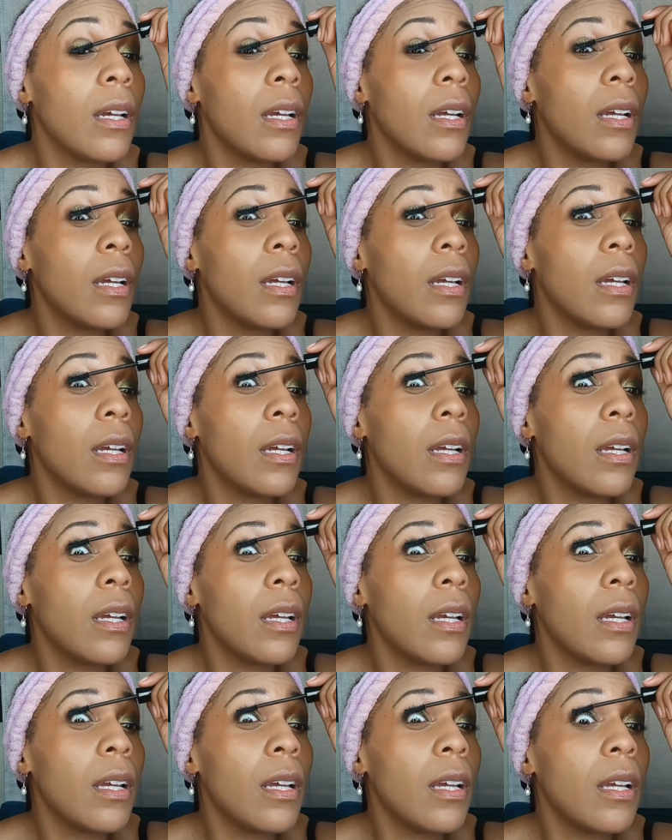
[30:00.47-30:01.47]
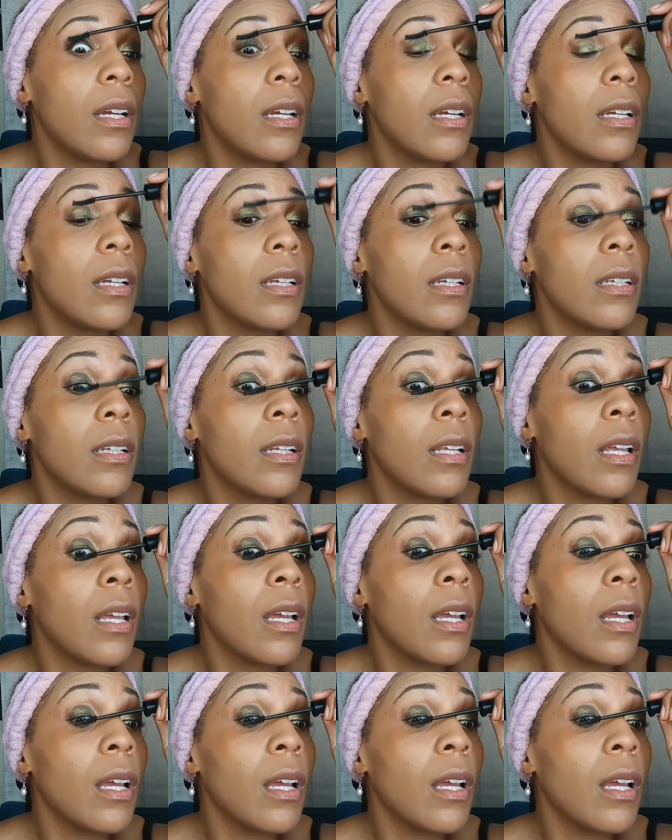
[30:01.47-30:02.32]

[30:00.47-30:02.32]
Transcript: (silence)